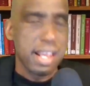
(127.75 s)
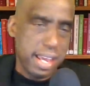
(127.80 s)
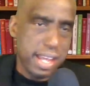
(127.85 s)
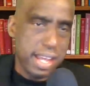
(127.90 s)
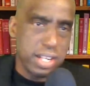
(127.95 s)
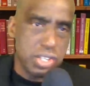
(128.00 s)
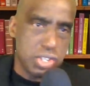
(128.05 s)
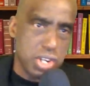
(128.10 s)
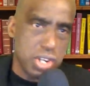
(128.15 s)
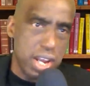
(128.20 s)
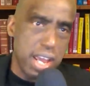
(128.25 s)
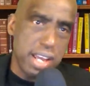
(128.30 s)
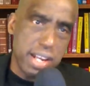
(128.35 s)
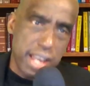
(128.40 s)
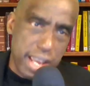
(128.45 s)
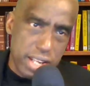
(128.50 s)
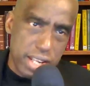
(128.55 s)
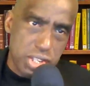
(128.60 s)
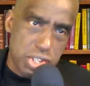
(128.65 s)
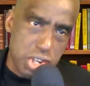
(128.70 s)
in
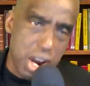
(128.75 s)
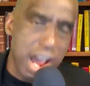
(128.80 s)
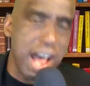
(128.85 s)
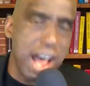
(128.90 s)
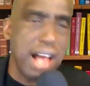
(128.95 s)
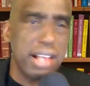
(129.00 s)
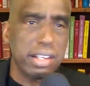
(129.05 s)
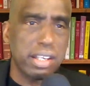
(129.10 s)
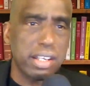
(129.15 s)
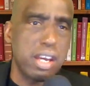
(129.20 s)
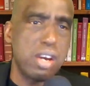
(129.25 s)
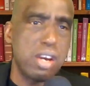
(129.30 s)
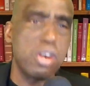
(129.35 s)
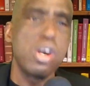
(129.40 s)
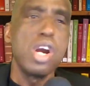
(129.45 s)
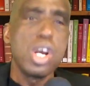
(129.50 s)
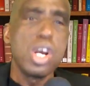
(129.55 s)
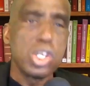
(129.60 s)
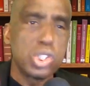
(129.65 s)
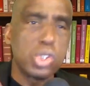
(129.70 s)
childcare
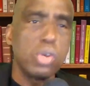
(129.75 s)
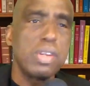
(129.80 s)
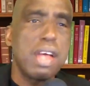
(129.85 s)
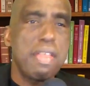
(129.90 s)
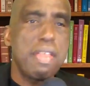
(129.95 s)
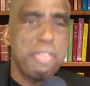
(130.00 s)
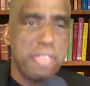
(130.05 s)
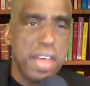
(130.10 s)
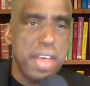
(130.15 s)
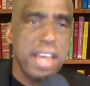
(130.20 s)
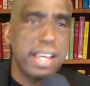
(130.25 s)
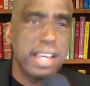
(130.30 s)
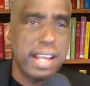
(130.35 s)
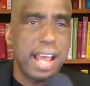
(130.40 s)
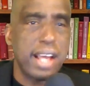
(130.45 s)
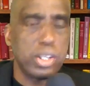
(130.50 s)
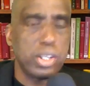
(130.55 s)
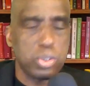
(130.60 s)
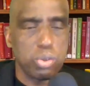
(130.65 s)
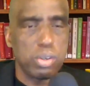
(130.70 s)
so that they can
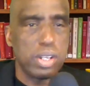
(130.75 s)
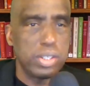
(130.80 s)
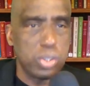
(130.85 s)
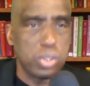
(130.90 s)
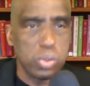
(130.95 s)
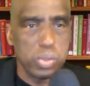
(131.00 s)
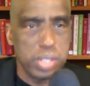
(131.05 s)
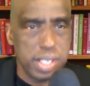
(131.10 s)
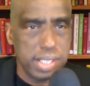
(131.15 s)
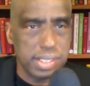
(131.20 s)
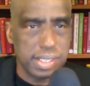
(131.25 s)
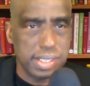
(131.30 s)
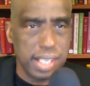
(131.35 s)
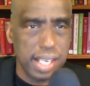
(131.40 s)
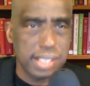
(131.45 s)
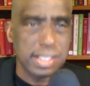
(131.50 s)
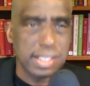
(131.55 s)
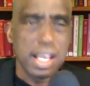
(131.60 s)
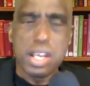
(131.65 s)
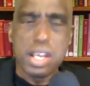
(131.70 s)
actually do these
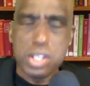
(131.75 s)
things?